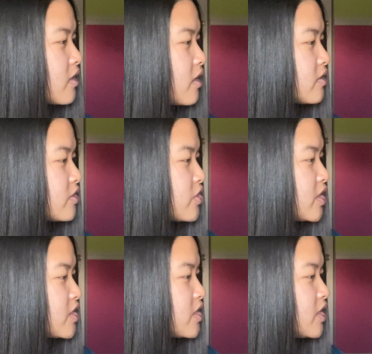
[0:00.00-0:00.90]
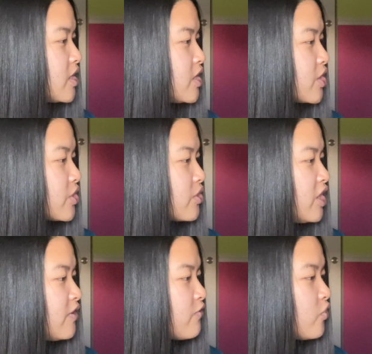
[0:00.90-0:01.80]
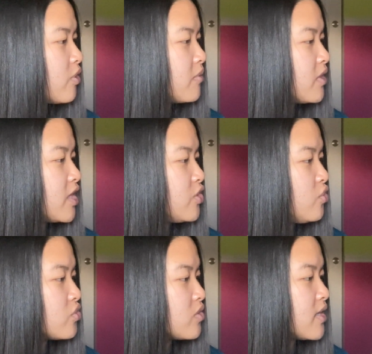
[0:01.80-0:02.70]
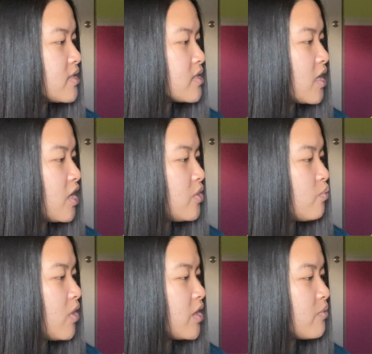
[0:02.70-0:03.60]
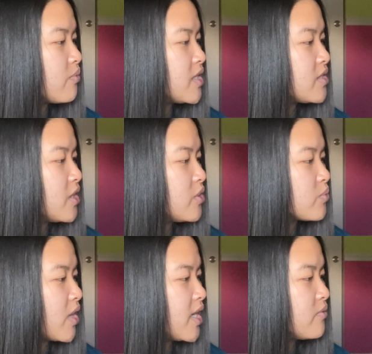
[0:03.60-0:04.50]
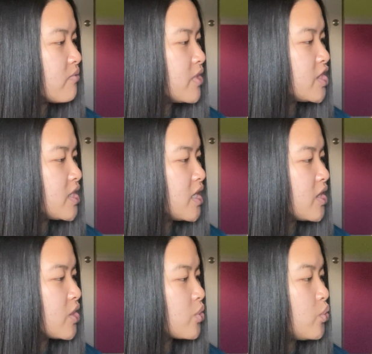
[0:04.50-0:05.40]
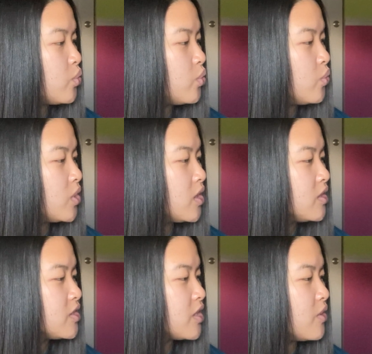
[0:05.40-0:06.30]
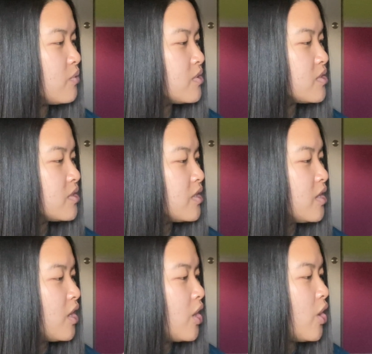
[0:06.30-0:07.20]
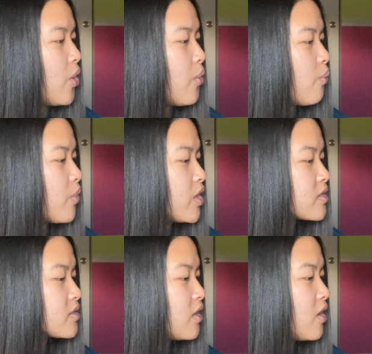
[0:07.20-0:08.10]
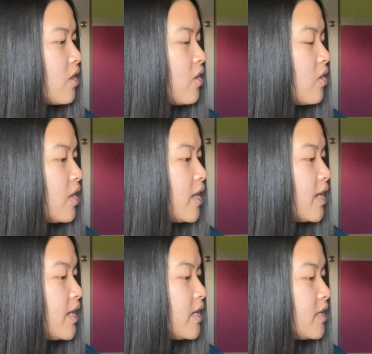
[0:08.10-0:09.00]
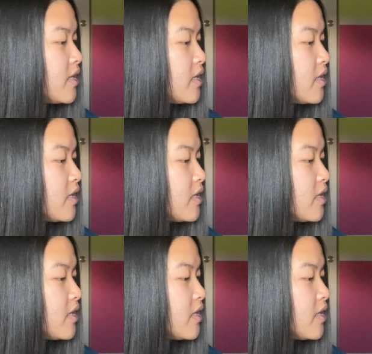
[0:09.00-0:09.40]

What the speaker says: concentration green formula that neutralizes unwanted red tones while enriching the cool tones. Works on,